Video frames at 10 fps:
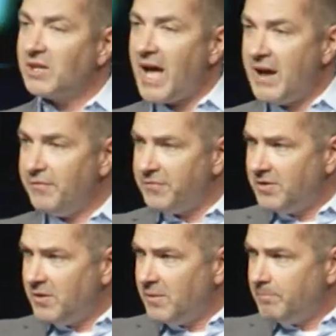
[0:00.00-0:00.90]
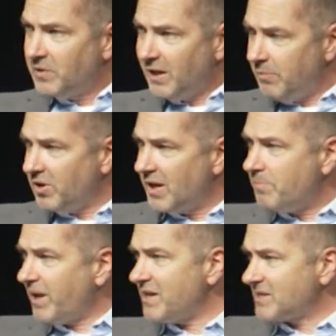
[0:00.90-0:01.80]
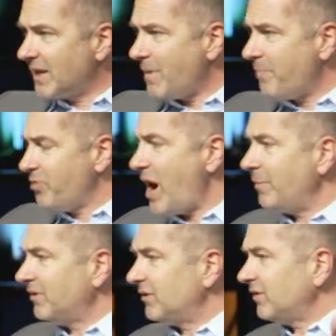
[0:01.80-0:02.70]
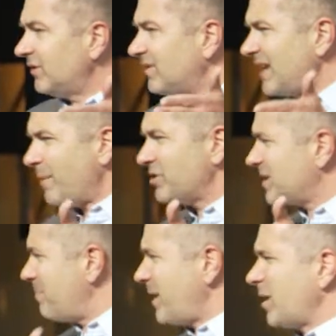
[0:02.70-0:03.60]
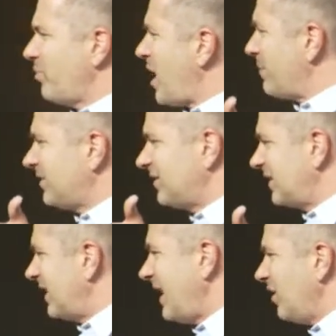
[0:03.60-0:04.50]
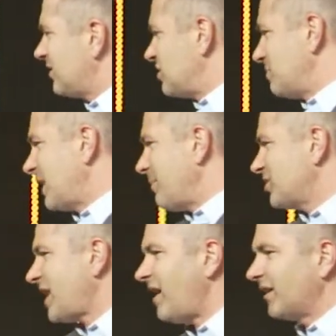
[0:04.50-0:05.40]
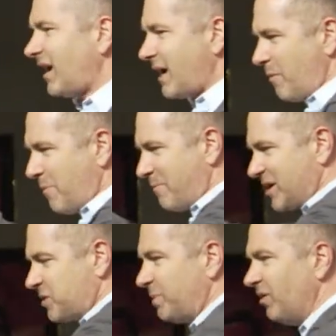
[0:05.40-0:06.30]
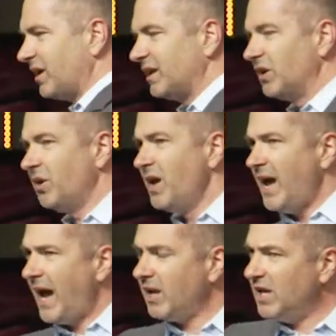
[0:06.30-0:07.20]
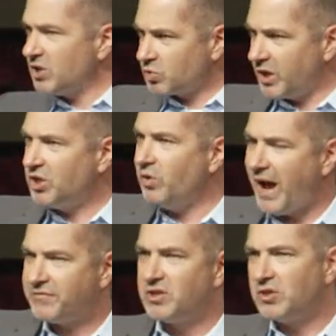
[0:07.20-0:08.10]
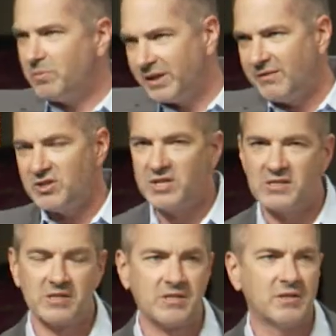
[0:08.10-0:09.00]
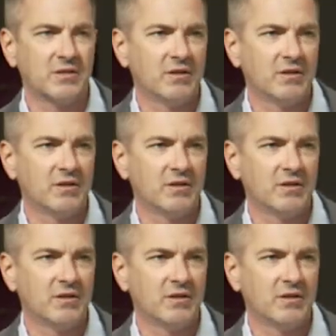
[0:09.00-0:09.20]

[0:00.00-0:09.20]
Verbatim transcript: life, liberty, blessing, my promises, established on better promises and inheritance. You become a child of God. I'm going to put my spirit in you. And here's what you have to do believe in Jesus.